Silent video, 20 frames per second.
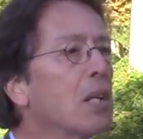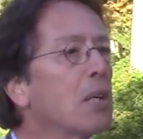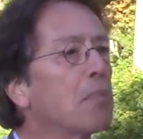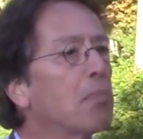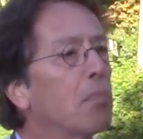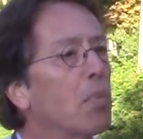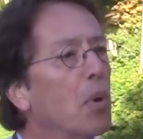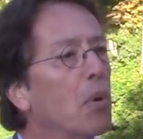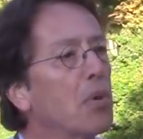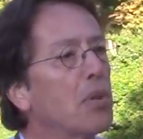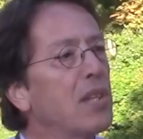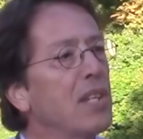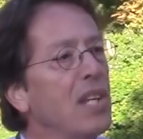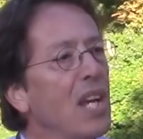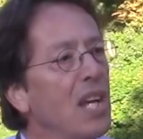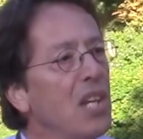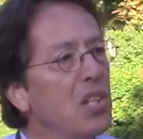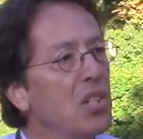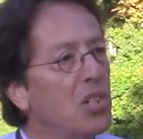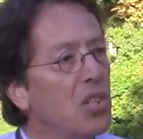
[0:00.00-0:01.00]
Both the
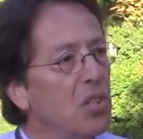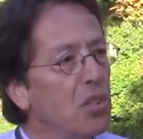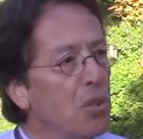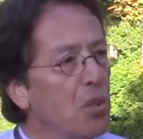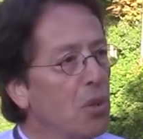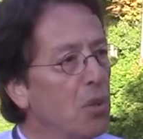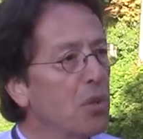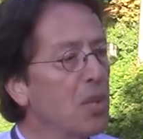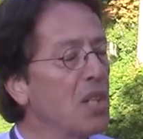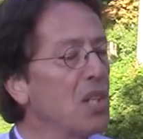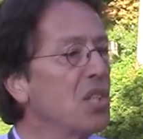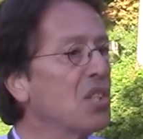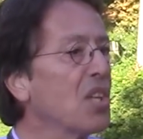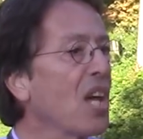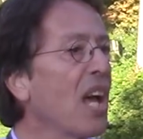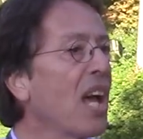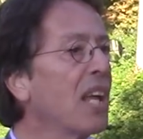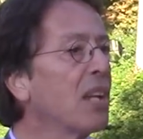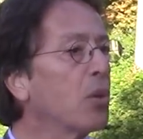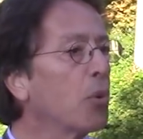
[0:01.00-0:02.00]
ancient yogis
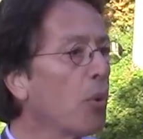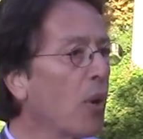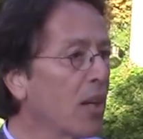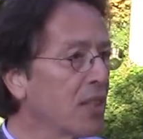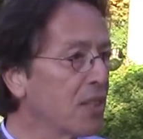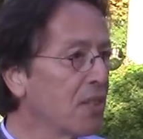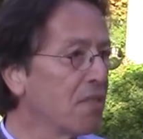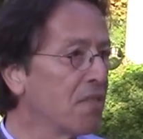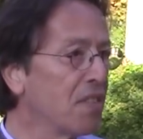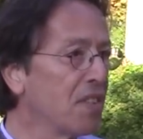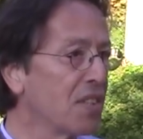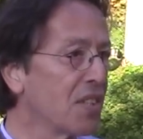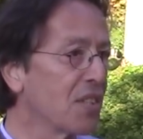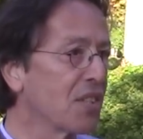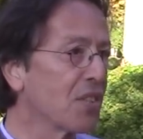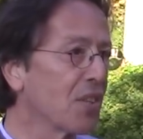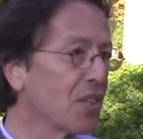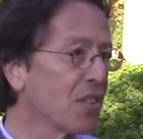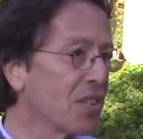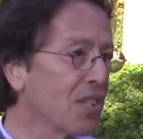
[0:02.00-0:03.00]
and quantum
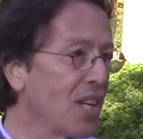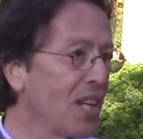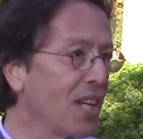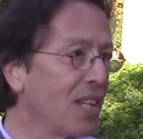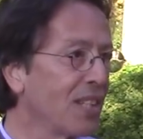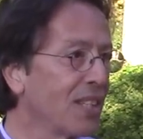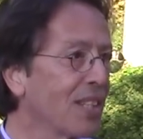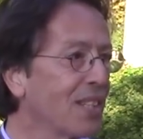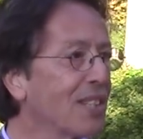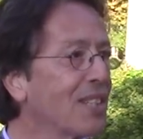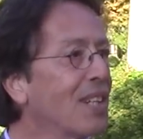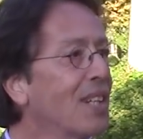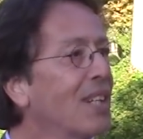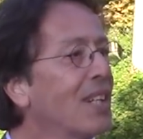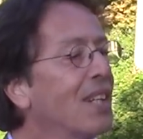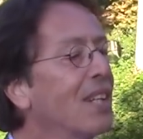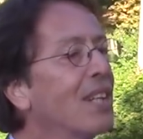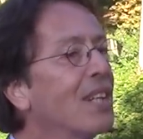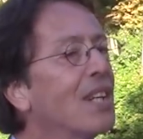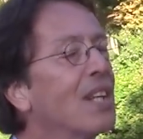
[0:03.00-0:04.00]
physics are saying that
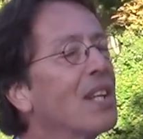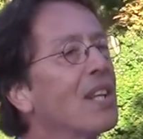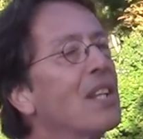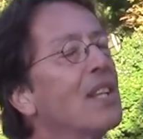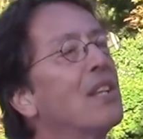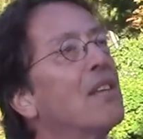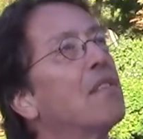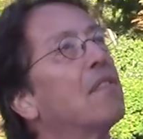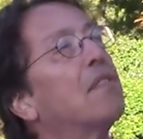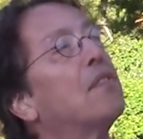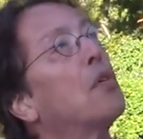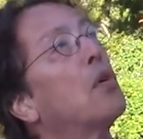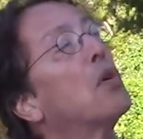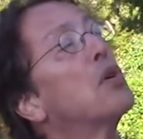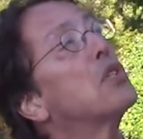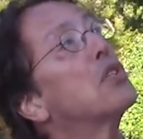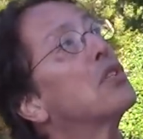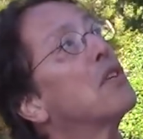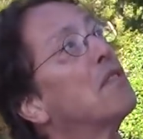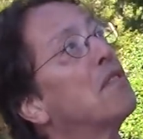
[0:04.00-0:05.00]
the force of